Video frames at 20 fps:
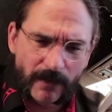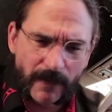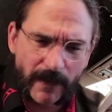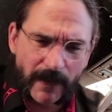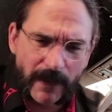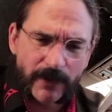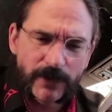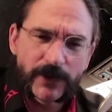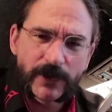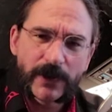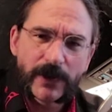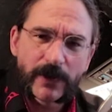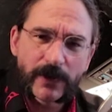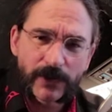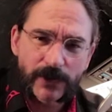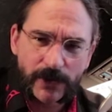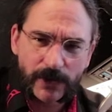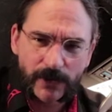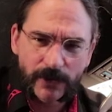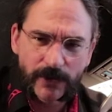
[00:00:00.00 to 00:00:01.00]

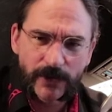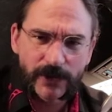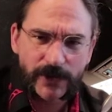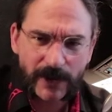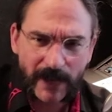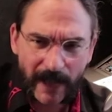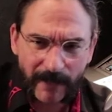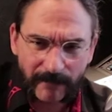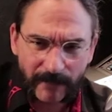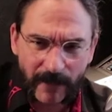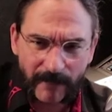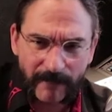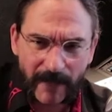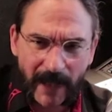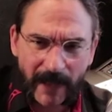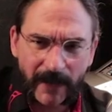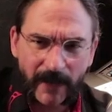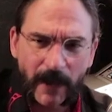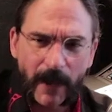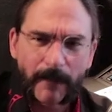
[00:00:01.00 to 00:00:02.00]
engineered solution after I've
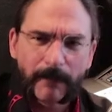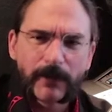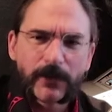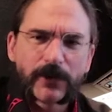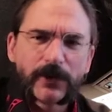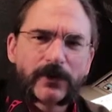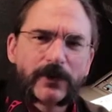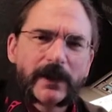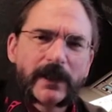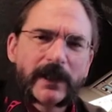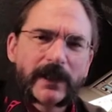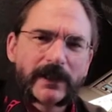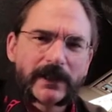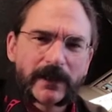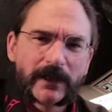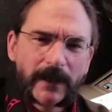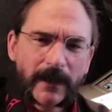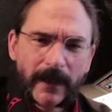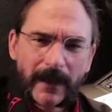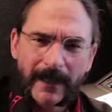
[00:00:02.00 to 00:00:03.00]
had an opportunity
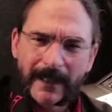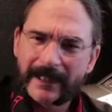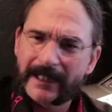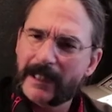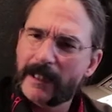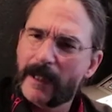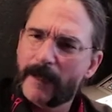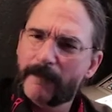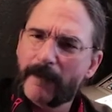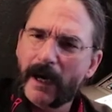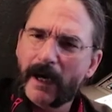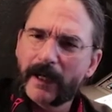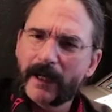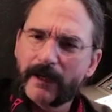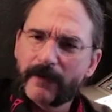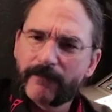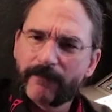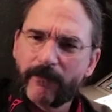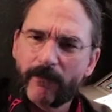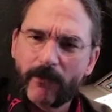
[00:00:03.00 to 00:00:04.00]
to think about
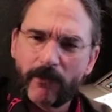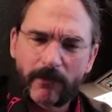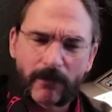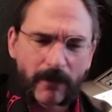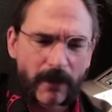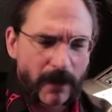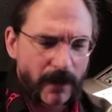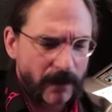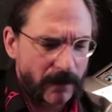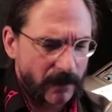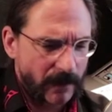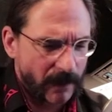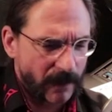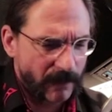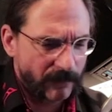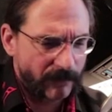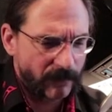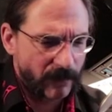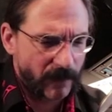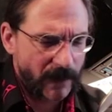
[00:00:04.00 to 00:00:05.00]
it for uh,
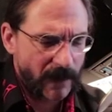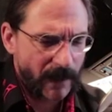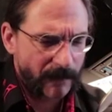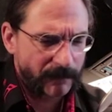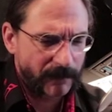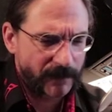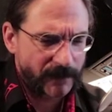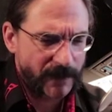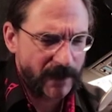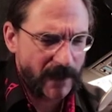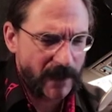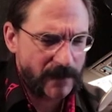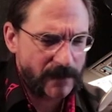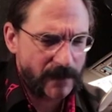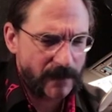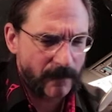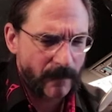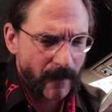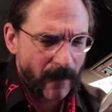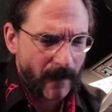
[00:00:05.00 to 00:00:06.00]
uh, for a couple of days
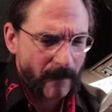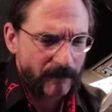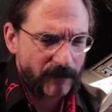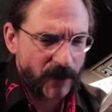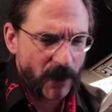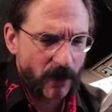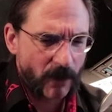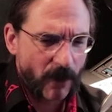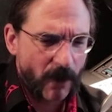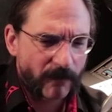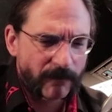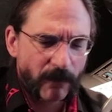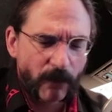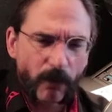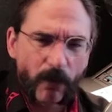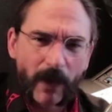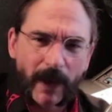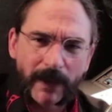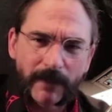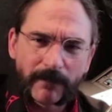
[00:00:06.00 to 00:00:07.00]
and go over
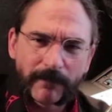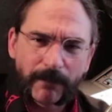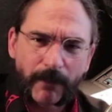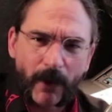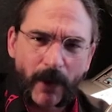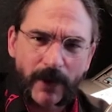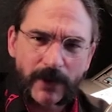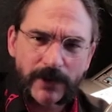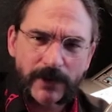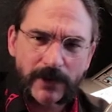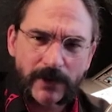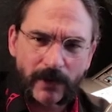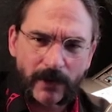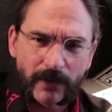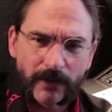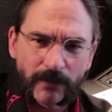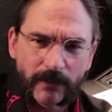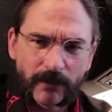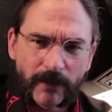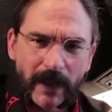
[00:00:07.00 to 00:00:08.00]
what parts
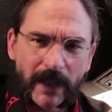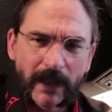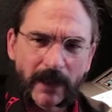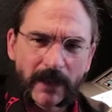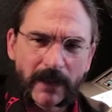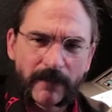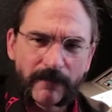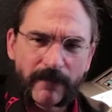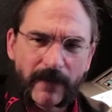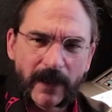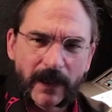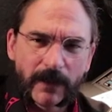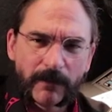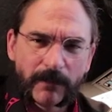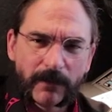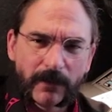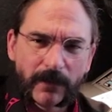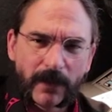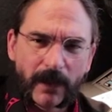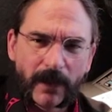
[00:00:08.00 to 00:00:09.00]
are readily
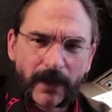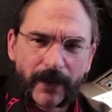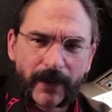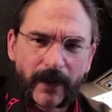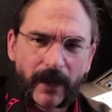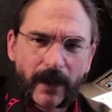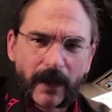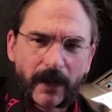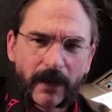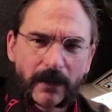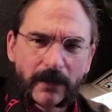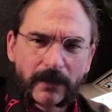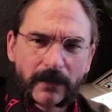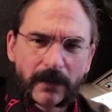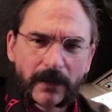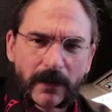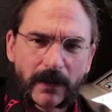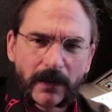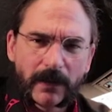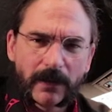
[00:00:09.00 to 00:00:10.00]
available on uh,
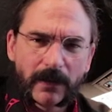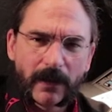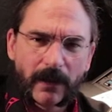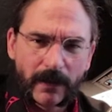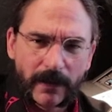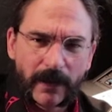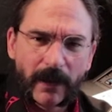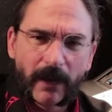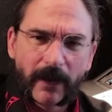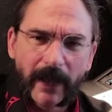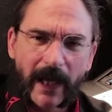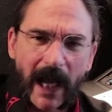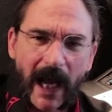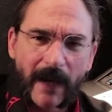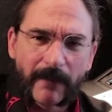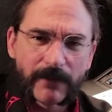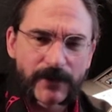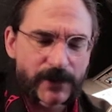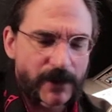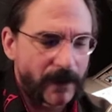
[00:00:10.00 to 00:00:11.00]
uh, on, on
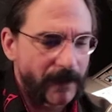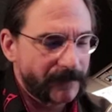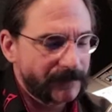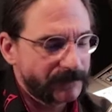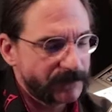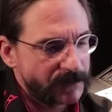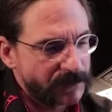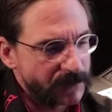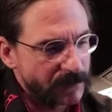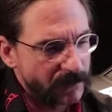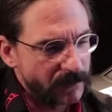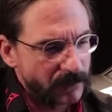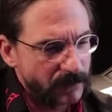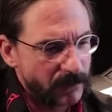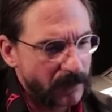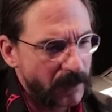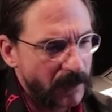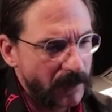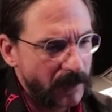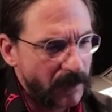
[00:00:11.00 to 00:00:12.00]
Amazon. So
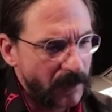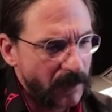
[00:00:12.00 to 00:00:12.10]
uh,